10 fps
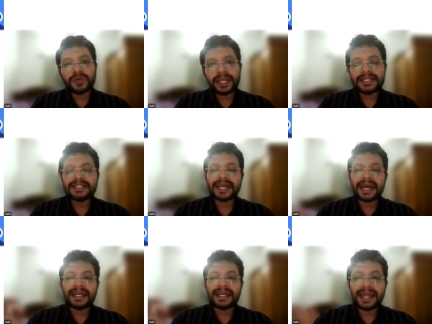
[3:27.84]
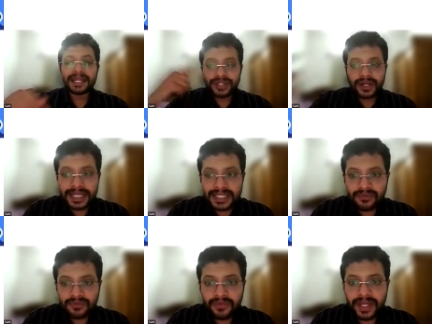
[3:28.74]
needs an extra test
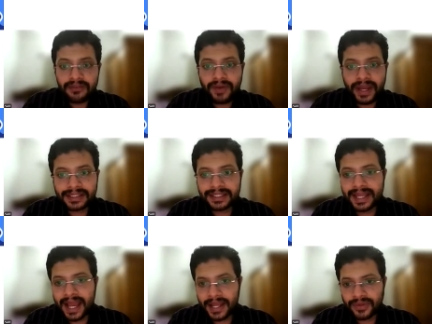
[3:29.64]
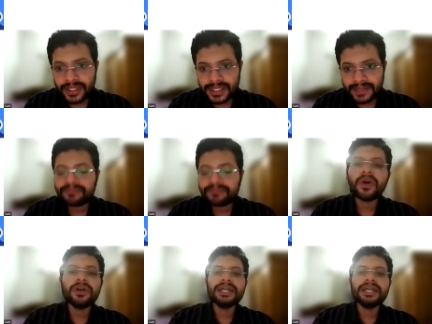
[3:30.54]
for verifying the accuracy
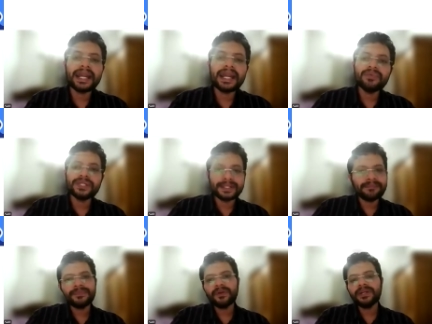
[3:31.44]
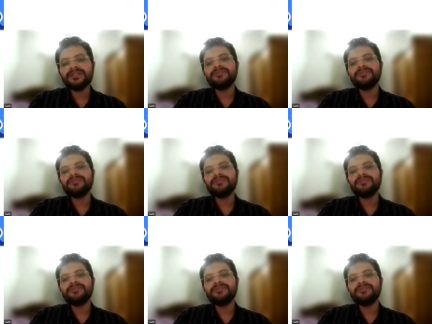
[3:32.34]
or the adequacy. Okay, so it's